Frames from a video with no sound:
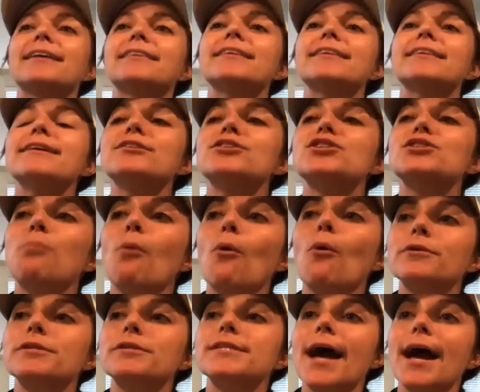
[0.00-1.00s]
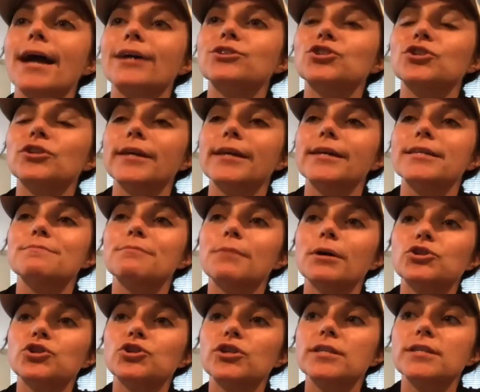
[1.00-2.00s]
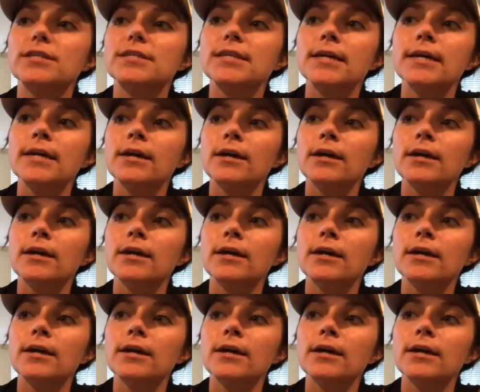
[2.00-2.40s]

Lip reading: think sports actually, as much as